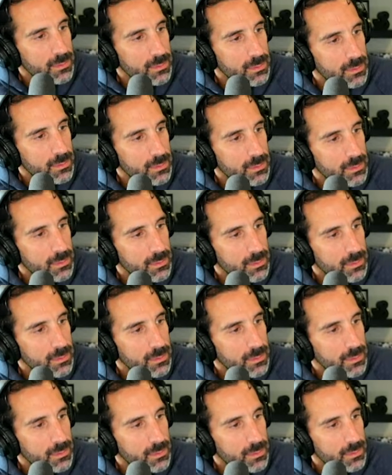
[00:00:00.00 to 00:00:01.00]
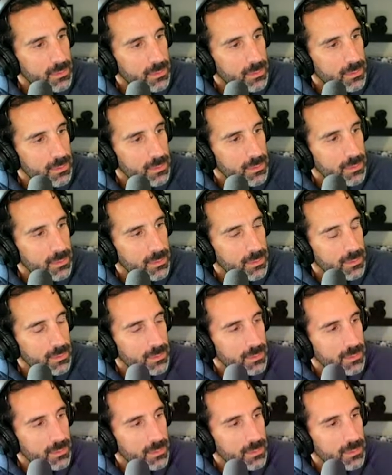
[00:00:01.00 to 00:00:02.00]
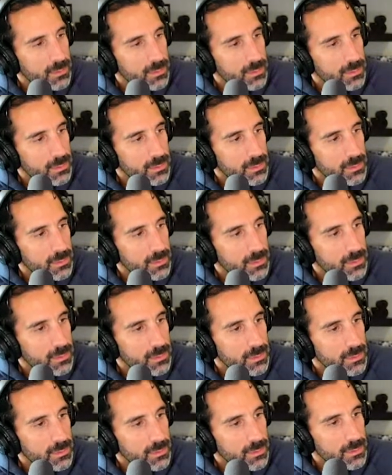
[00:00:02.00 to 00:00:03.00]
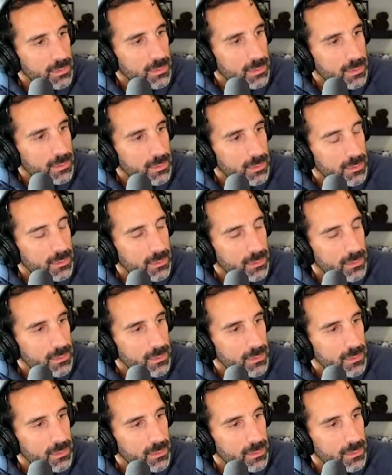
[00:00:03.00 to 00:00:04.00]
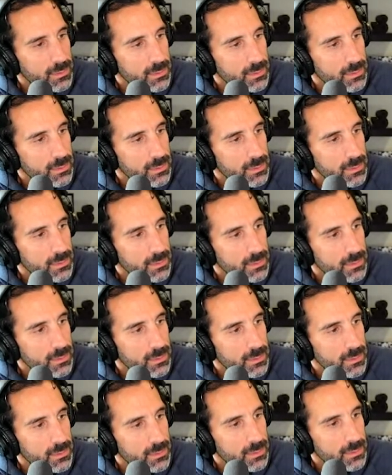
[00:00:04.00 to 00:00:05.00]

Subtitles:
(silent)